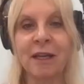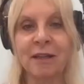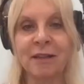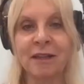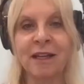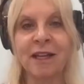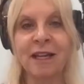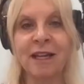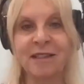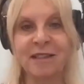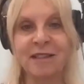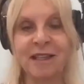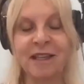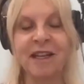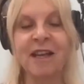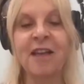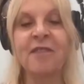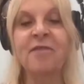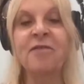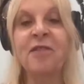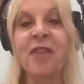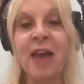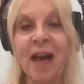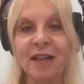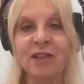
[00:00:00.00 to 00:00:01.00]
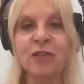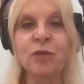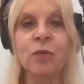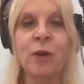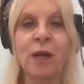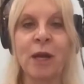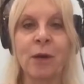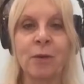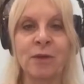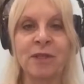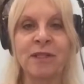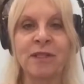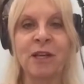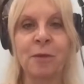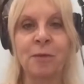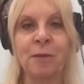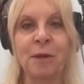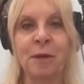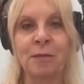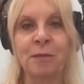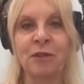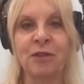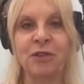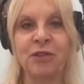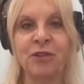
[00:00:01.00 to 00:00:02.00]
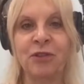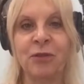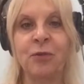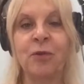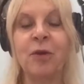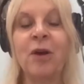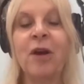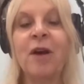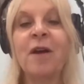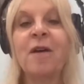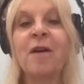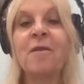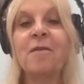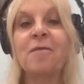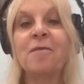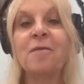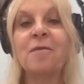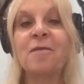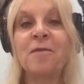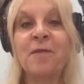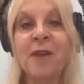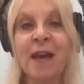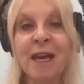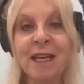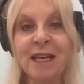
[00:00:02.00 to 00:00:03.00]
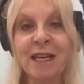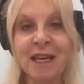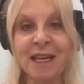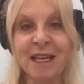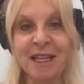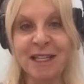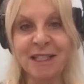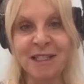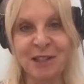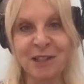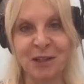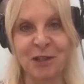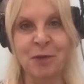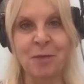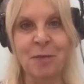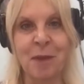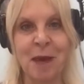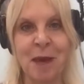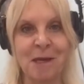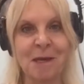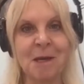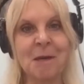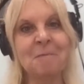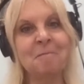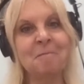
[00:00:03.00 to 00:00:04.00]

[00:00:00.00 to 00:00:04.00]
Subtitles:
I did. And that's what I would tell people to do. Fake it until you make it.